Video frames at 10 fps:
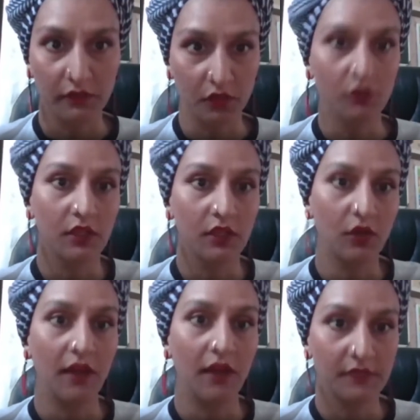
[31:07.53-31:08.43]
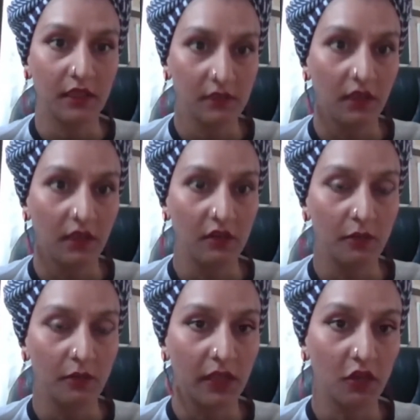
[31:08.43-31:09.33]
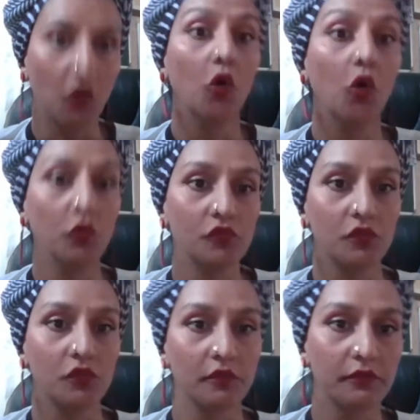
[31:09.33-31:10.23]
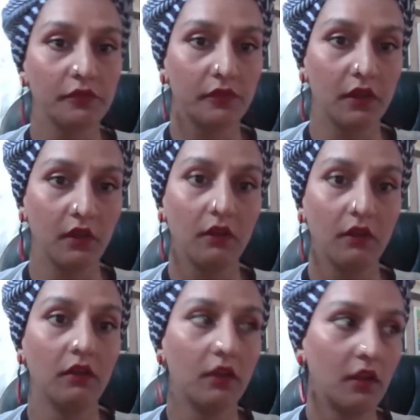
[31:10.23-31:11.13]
You know, then you have to get together and make your own sort of. Uh,